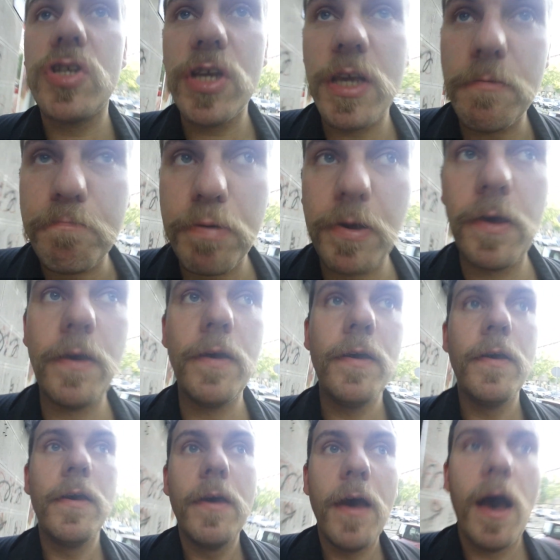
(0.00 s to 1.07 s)
cheap.
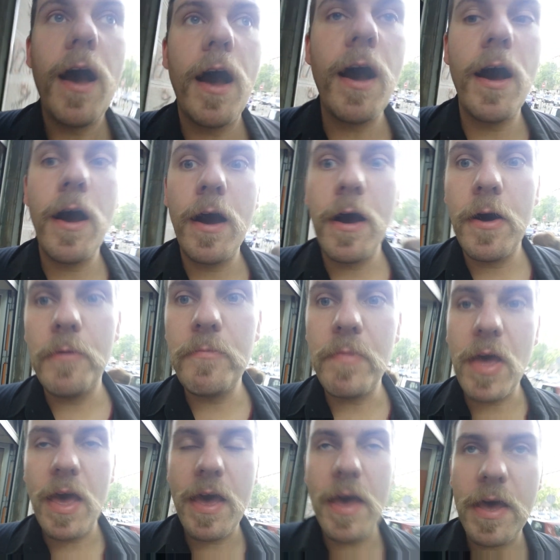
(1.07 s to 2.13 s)

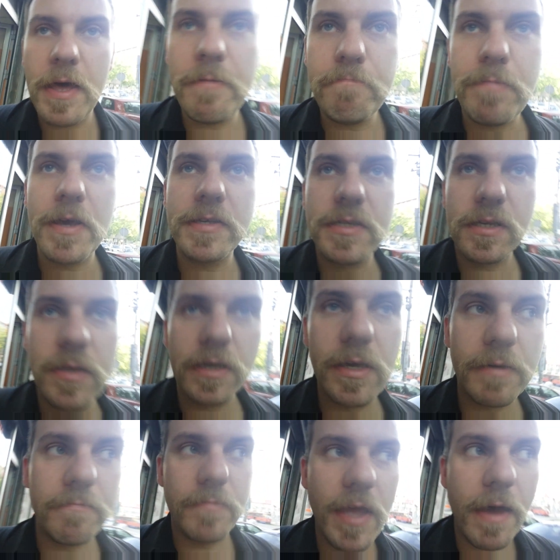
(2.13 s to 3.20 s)
And
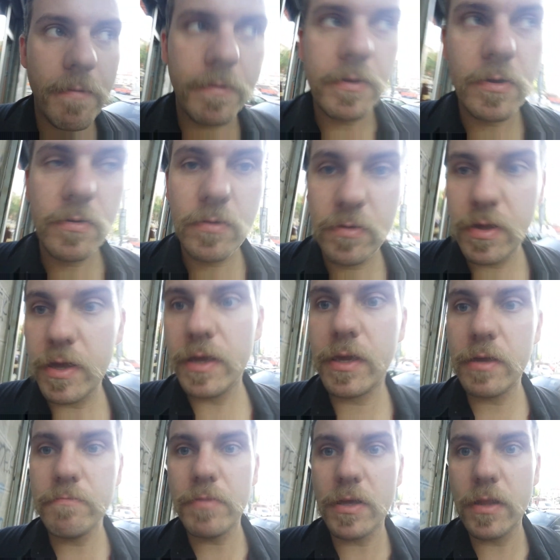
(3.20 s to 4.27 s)
basically, yeah, it
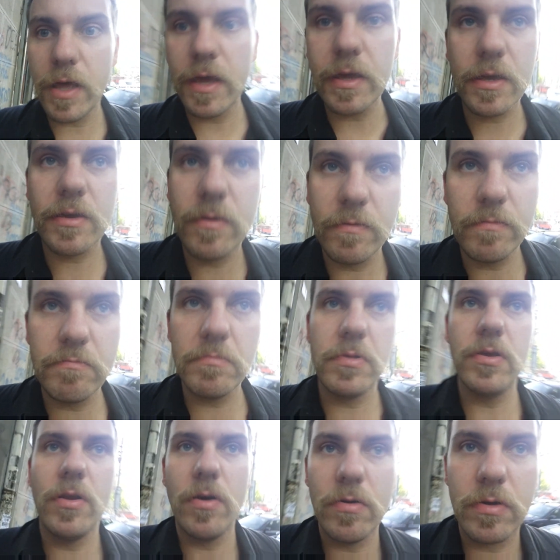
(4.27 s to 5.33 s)
can be like,
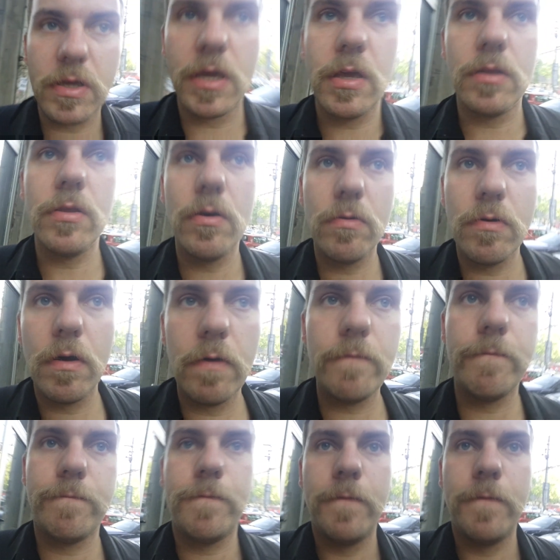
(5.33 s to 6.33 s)
you know, kilo of